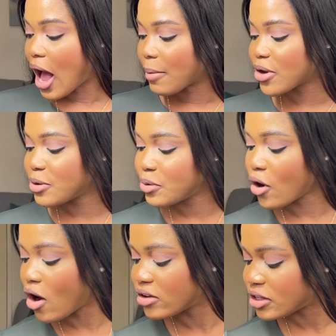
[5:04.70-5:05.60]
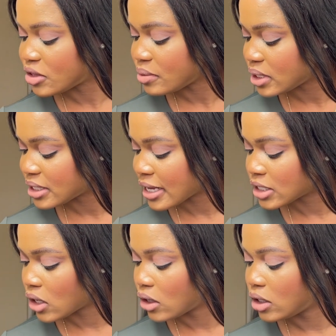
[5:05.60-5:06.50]
I'm gonna put all the three sets
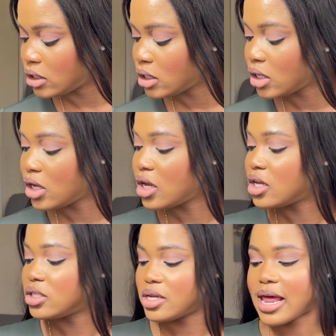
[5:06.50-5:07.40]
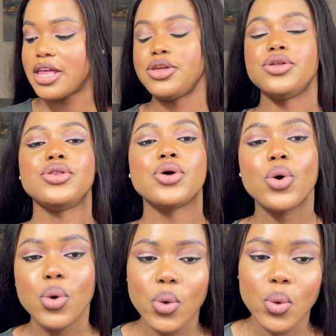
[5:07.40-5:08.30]
on so that you
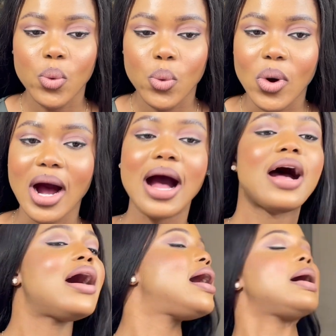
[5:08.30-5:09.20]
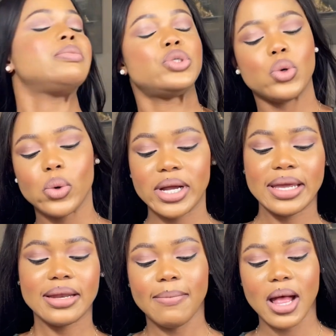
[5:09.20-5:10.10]
know what I'm
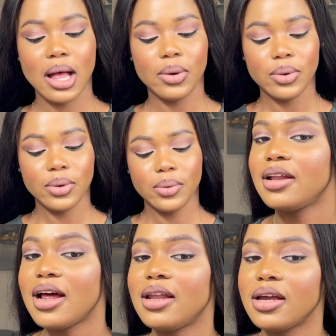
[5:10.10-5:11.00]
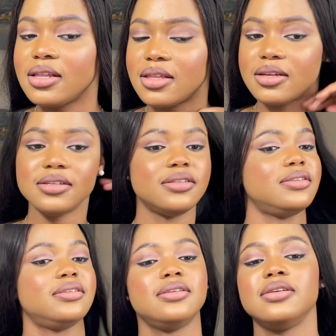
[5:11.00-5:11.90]
talking about. I like this.
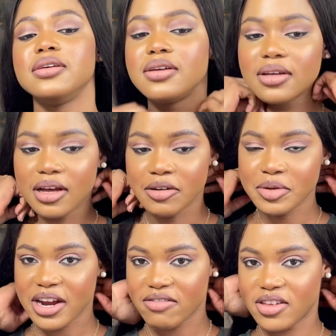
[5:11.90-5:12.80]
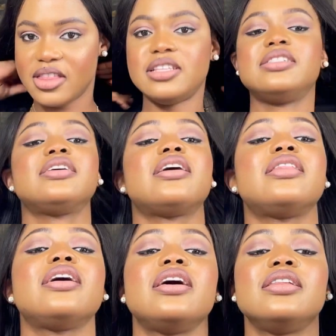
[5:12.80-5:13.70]
I put everything
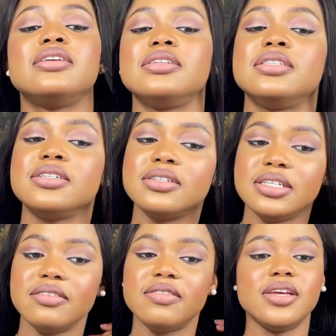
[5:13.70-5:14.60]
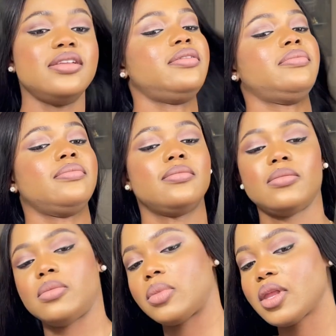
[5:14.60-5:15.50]
together and it's still giving.
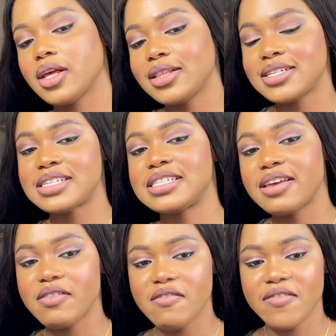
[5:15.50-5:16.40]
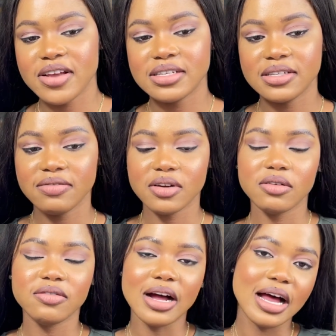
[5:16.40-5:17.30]
This is giving festival
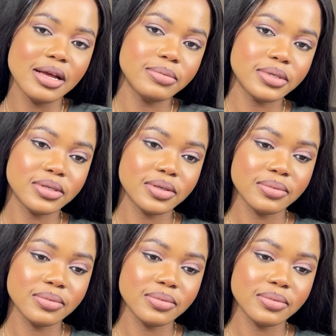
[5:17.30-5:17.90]
vibes.